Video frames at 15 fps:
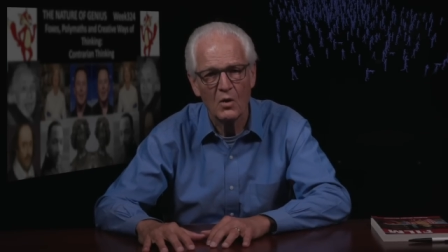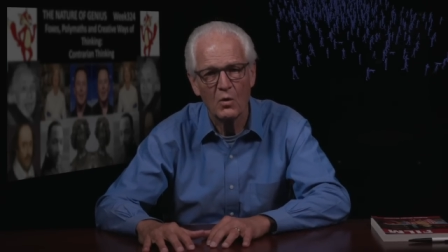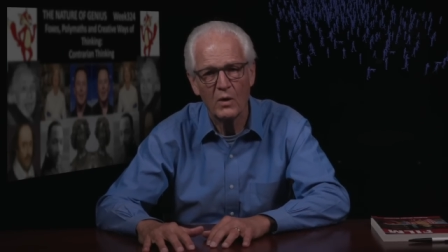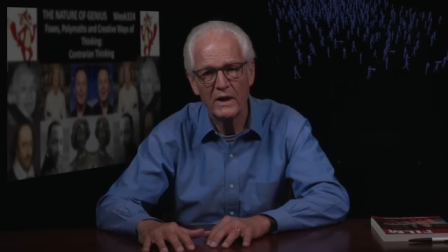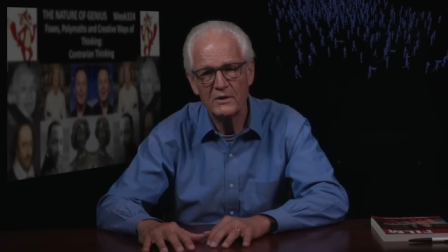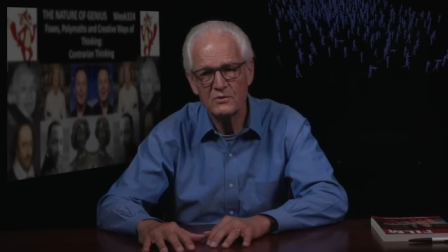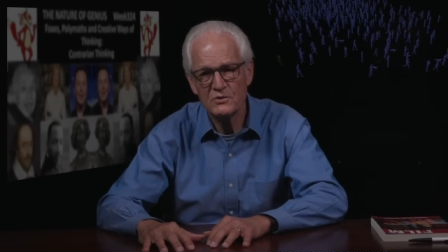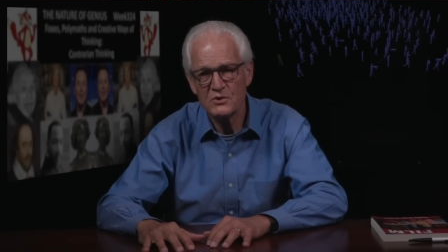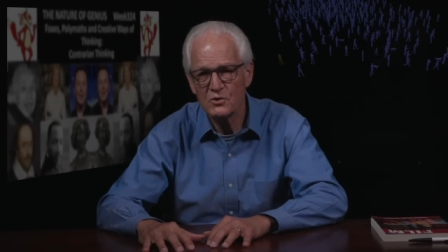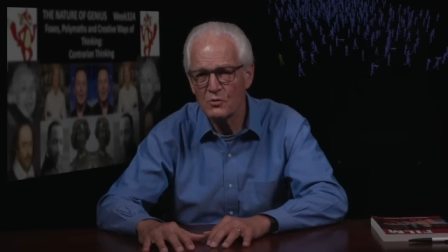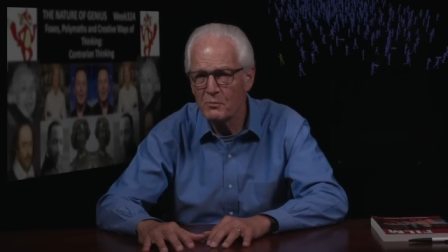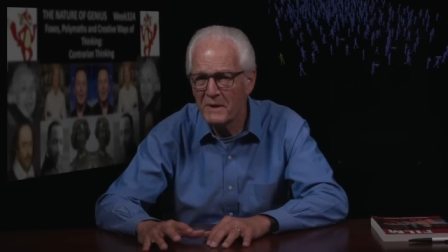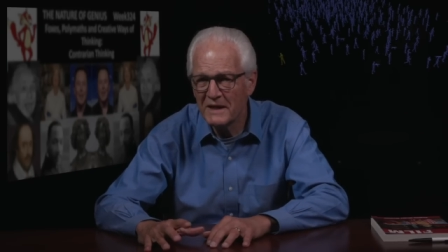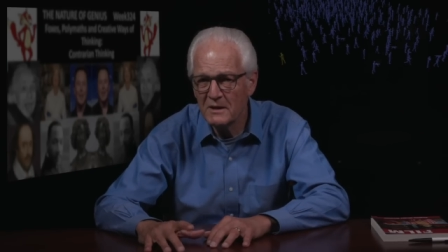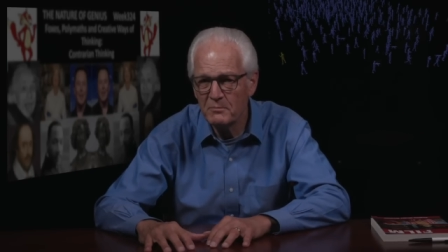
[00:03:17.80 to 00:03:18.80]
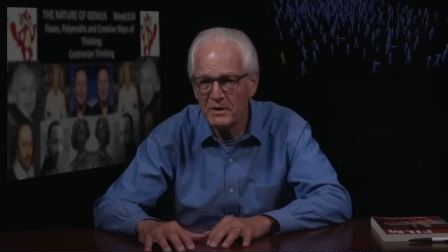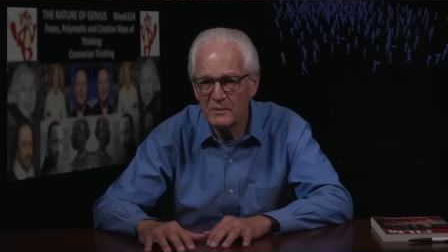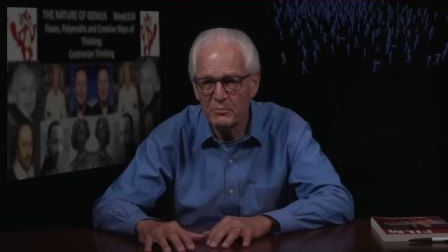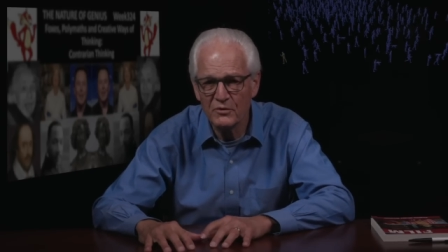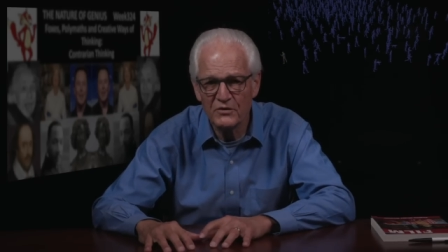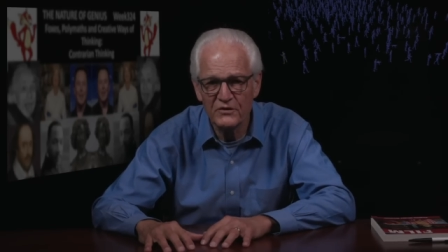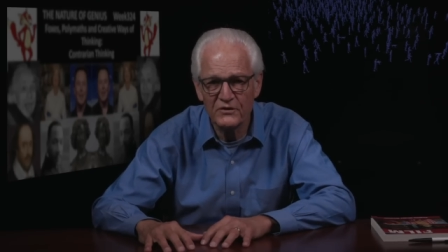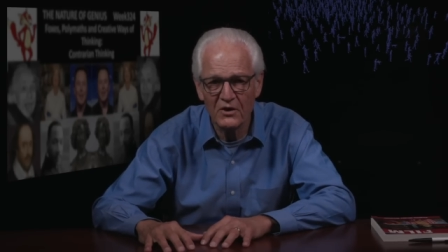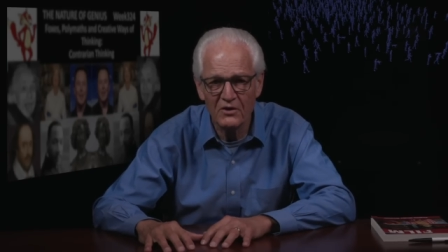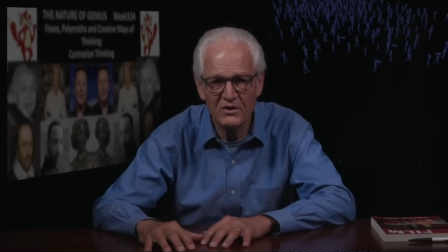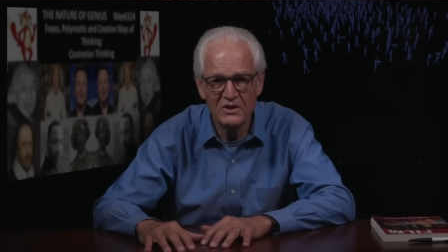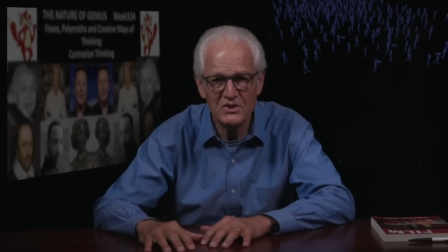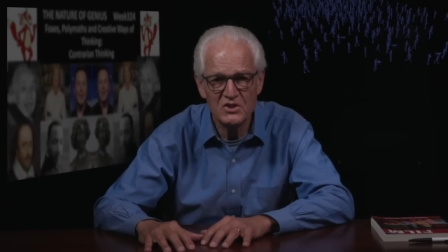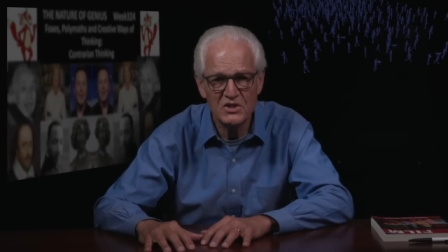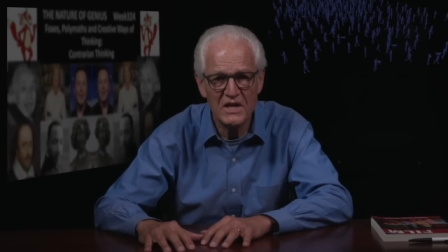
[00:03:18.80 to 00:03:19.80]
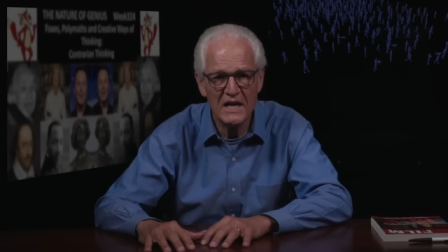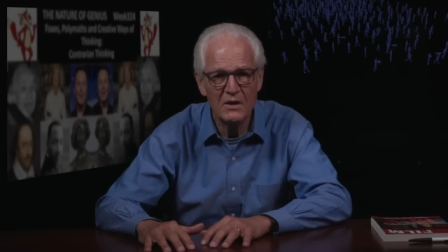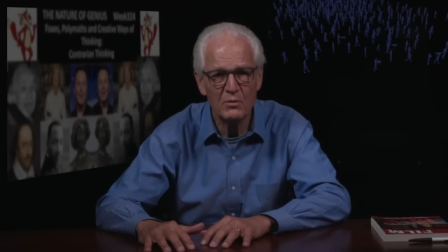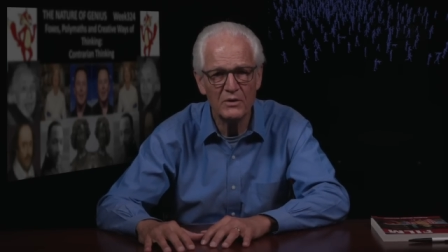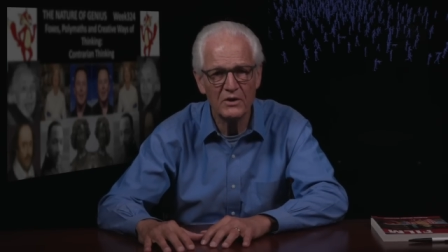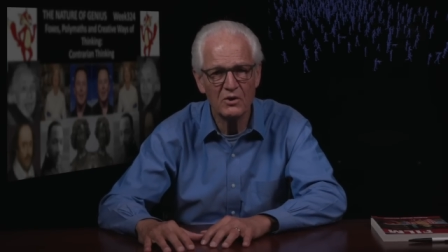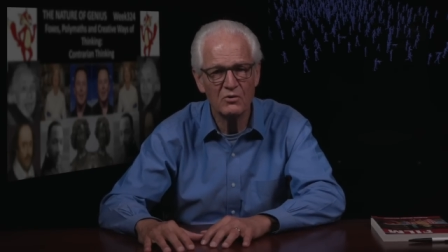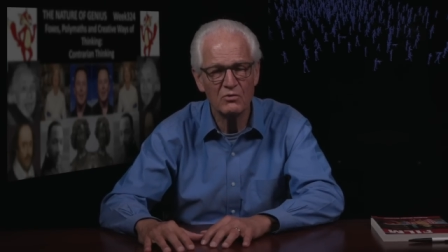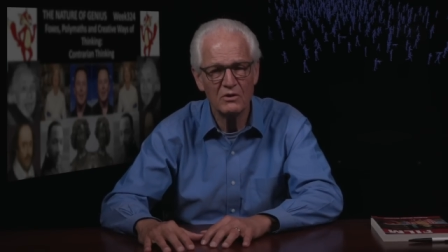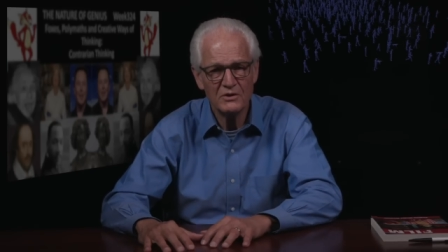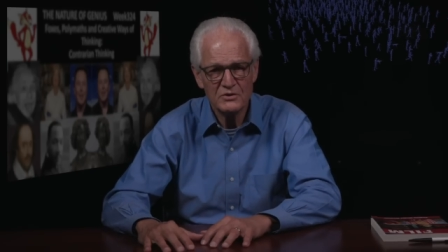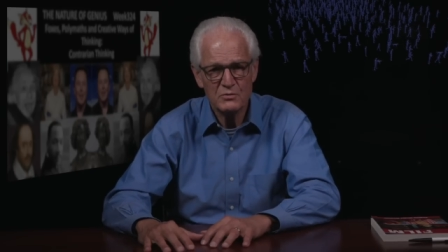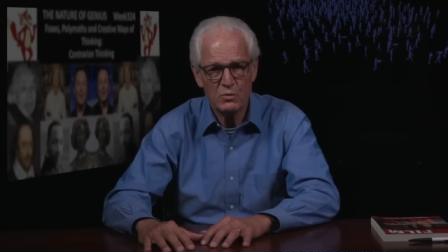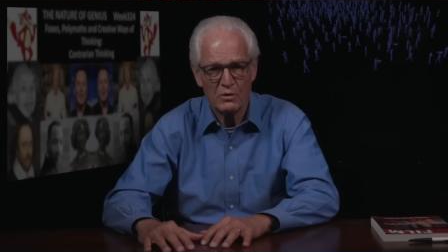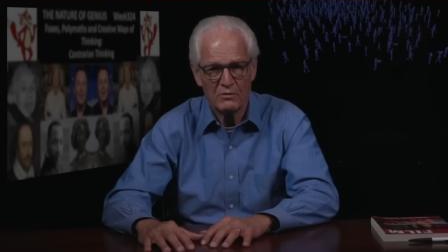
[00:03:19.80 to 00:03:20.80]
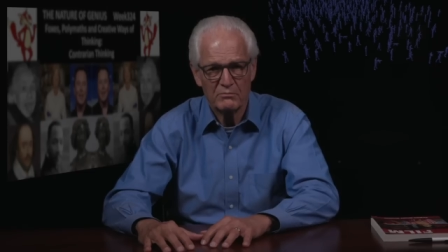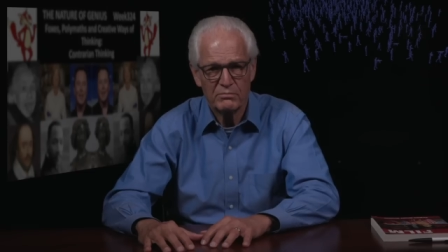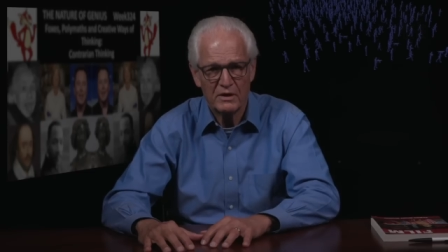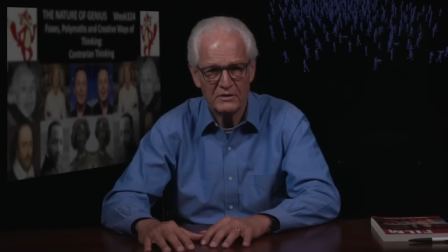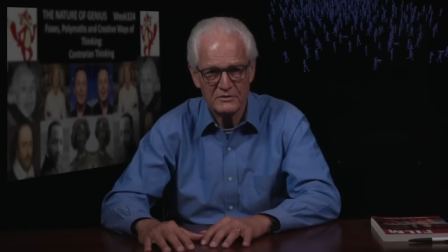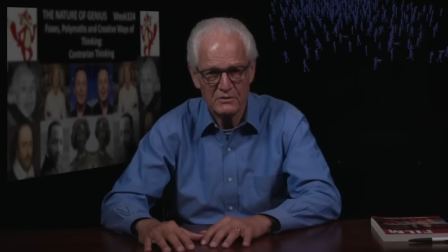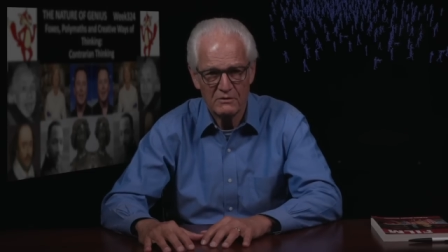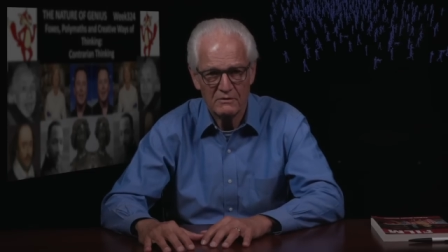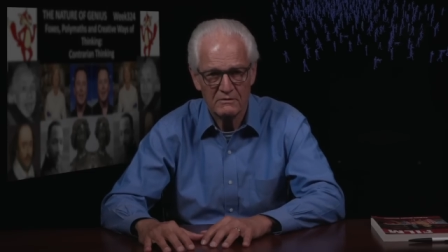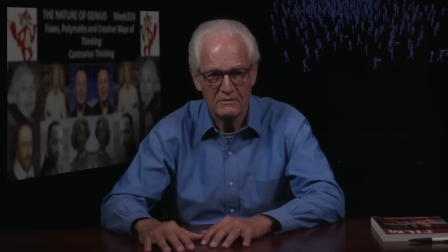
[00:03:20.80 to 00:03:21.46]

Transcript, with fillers: why do so many people start each day with a crossword puzzle?